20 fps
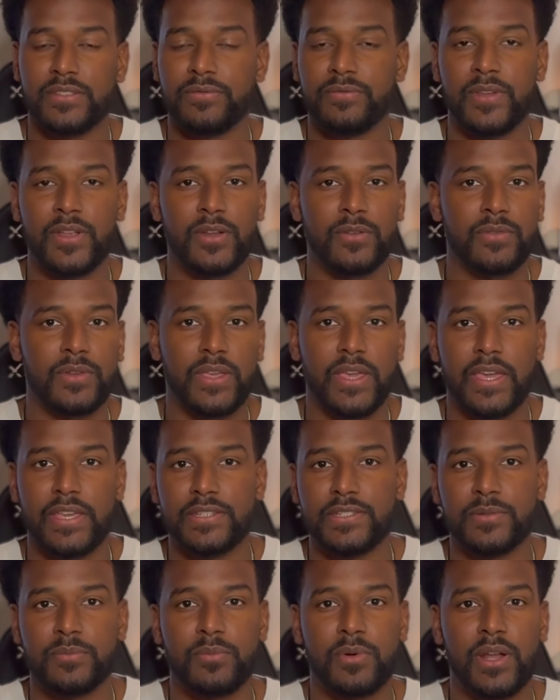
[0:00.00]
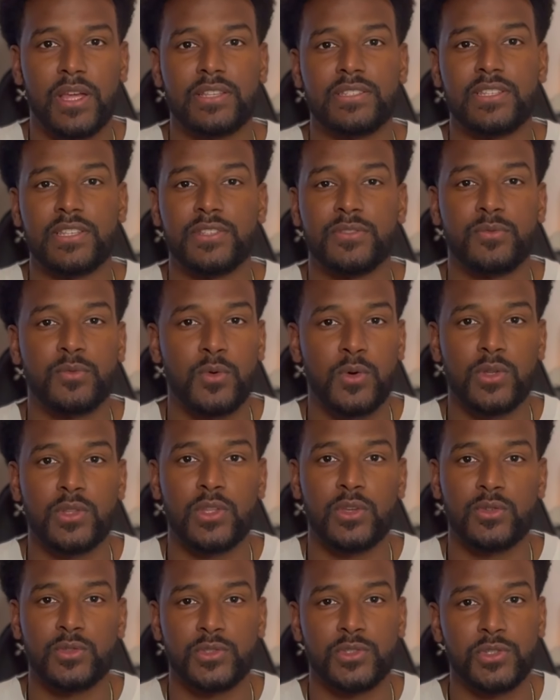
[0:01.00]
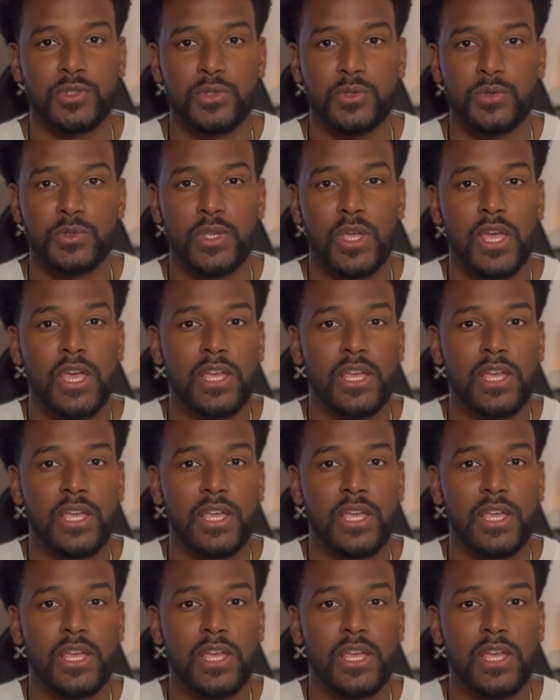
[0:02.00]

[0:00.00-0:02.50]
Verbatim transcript: verification process for those shoes.